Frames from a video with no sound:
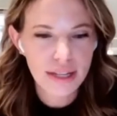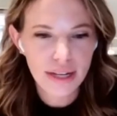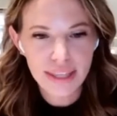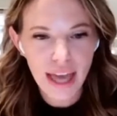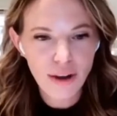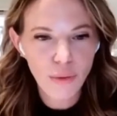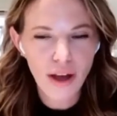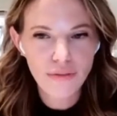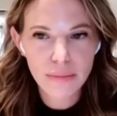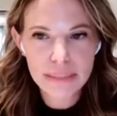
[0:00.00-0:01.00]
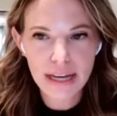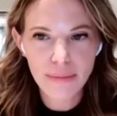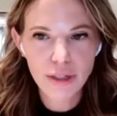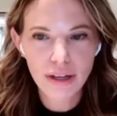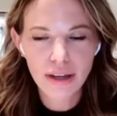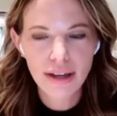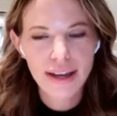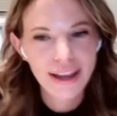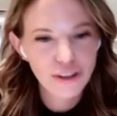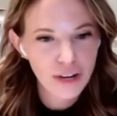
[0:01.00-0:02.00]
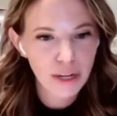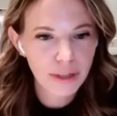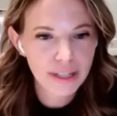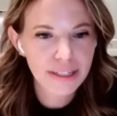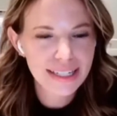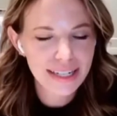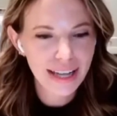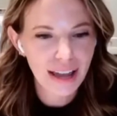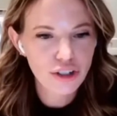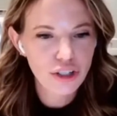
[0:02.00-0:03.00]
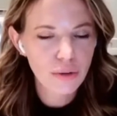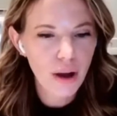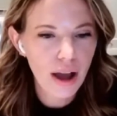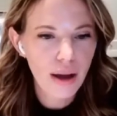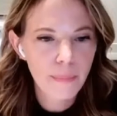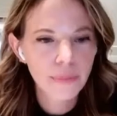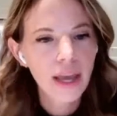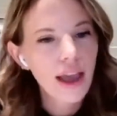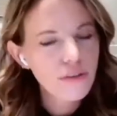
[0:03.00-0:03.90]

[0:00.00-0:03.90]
And at the end, we'll have some time to answer any we didn't get to.